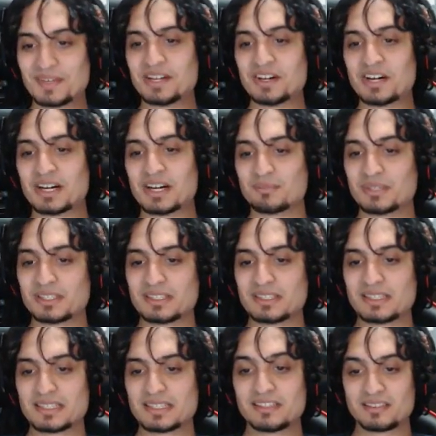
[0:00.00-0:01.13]
But then
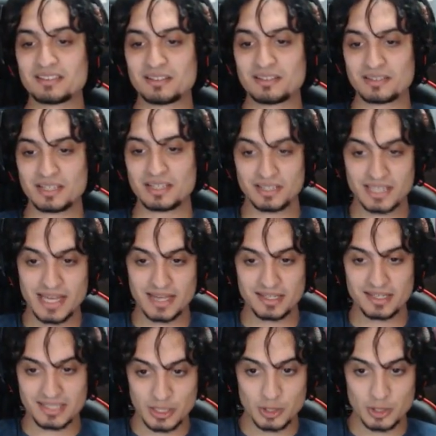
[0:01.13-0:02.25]
he's saying, "Yeah,
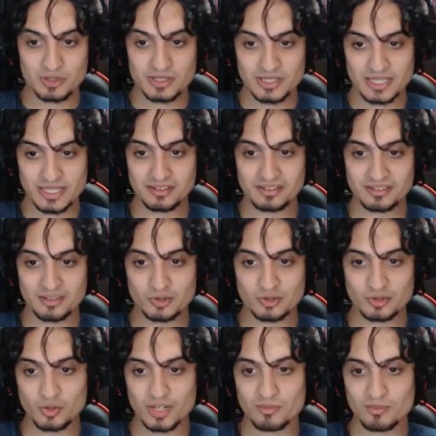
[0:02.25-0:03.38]
Nintendo intends to sell
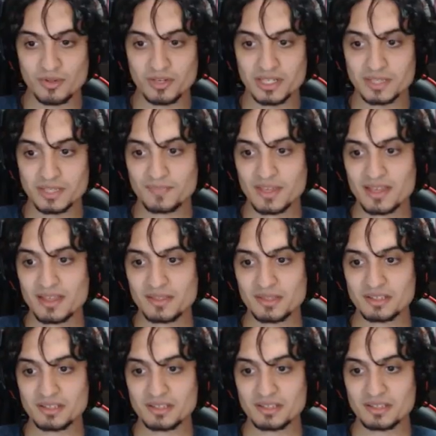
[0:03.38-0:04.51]
20 million
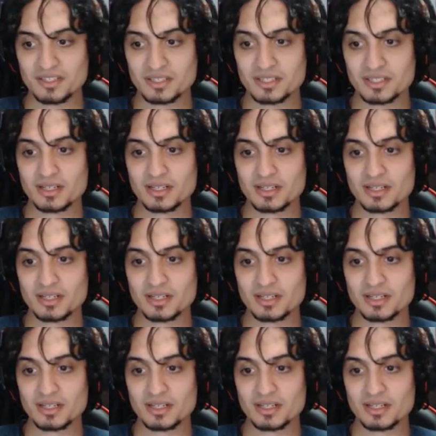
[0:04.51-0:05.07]
this year.